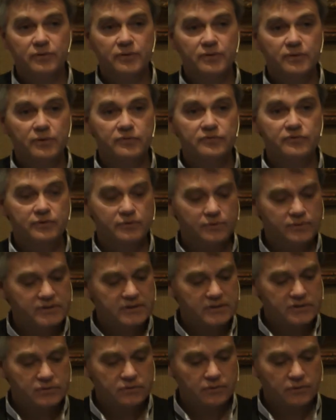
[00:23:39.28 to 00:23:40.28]
you overlook
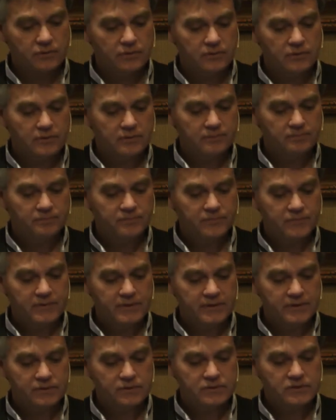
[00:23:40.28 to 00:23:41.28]
this all,
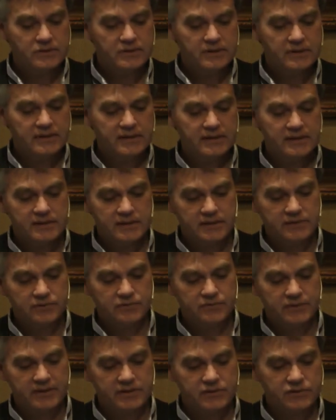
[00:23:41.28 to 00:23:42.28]
then you see that the
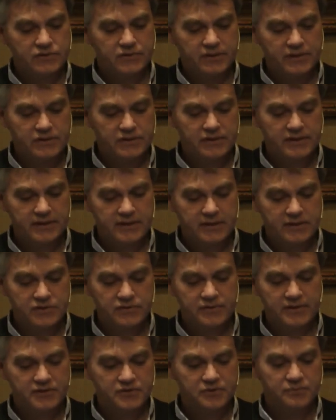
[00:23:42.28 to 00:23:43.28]
registration and
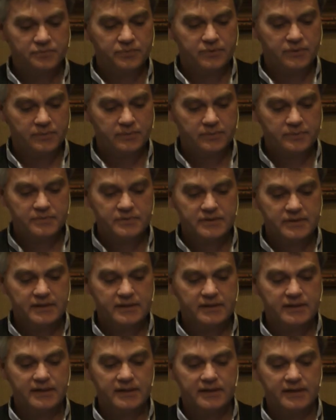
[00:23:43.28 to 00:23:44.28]
extraction problems,
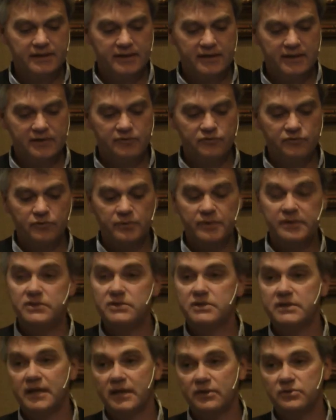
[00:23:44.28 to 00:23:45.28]
they influence
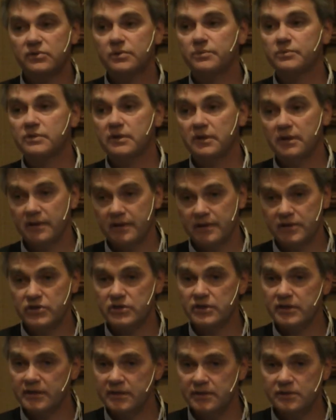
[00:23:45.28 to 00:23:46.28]
the outcomes
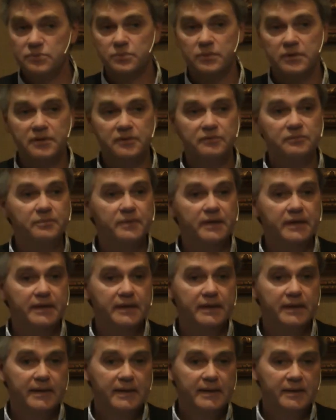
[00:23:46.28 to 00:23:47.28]
largely. That's one of my
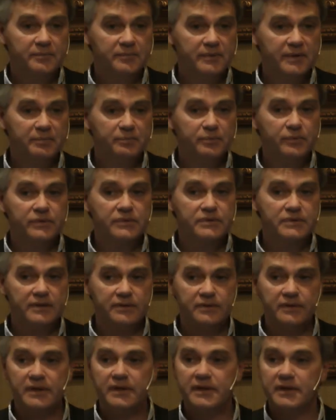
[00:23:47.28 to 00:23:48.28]
points. I
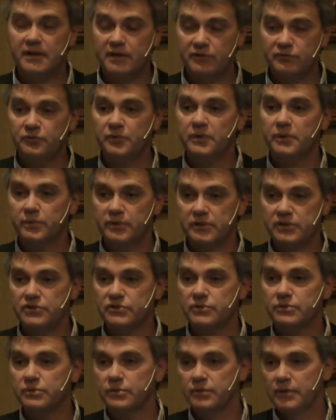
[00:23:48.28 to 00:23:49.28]
think if we want
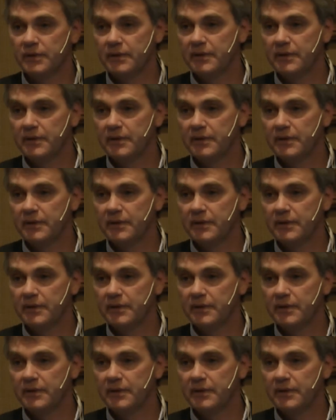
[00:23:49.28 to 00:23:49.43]
to